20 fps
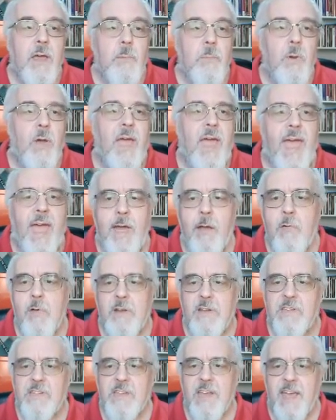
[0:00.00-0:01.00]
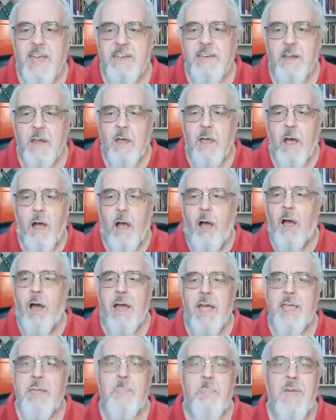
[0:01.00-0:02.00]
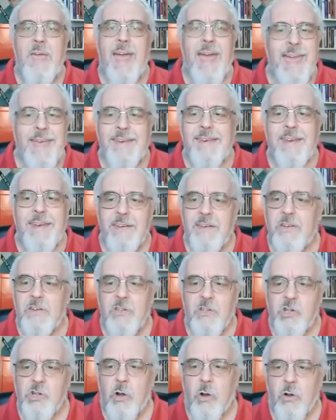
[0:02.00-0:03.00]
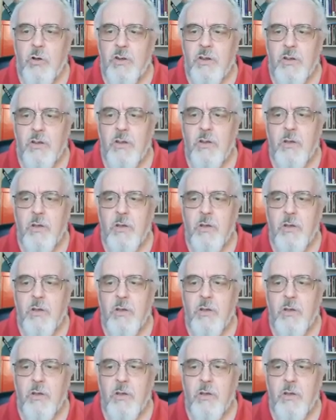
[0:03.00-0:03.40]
But Herod said, I beheaded John.